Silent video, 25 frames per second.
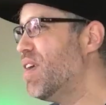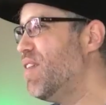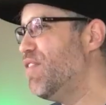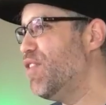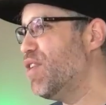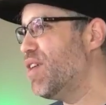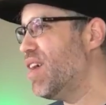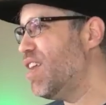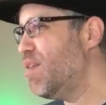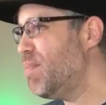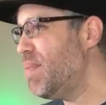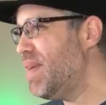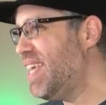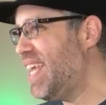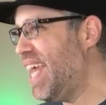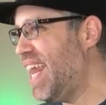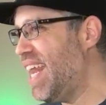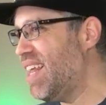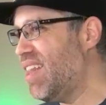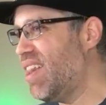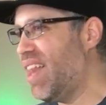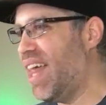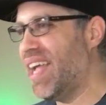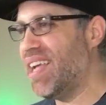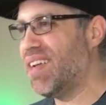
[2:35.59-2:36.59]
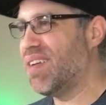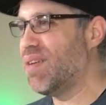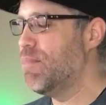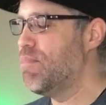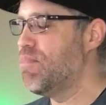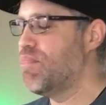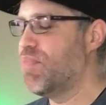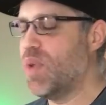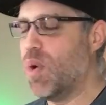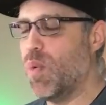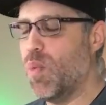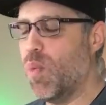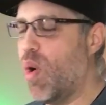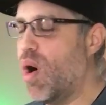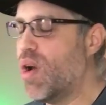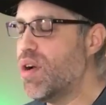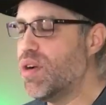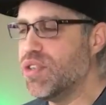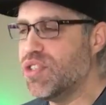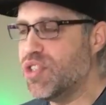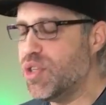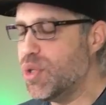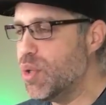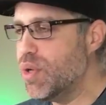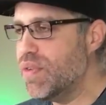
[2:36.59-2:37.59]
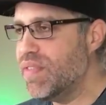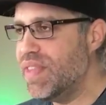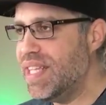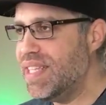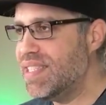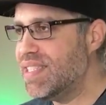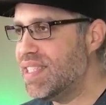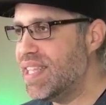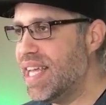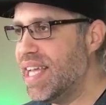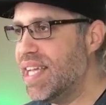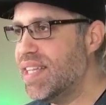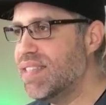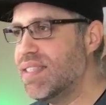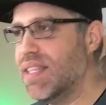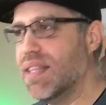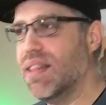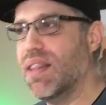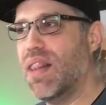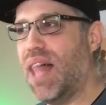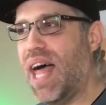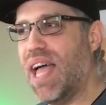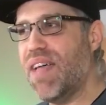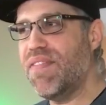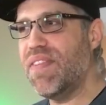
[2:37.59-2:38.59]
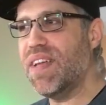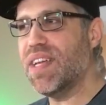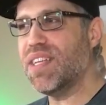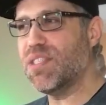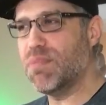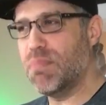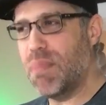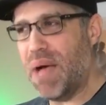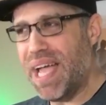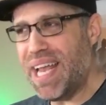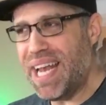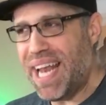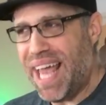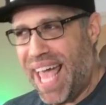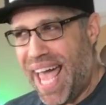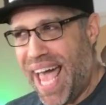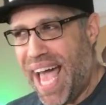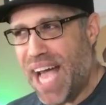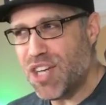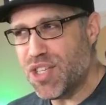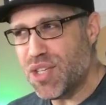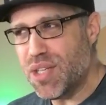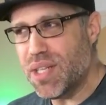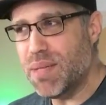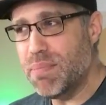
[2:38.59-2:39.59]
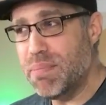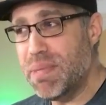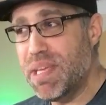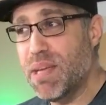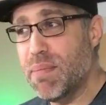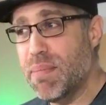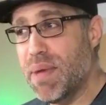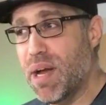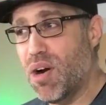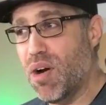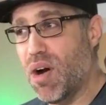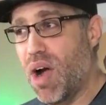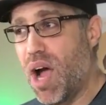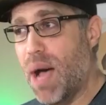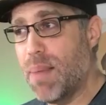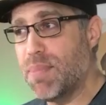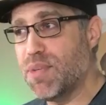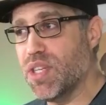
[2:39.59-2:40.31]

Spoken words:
But if you're gonna be getting like 1 or 2 of these things, then the LifeX might actually be a better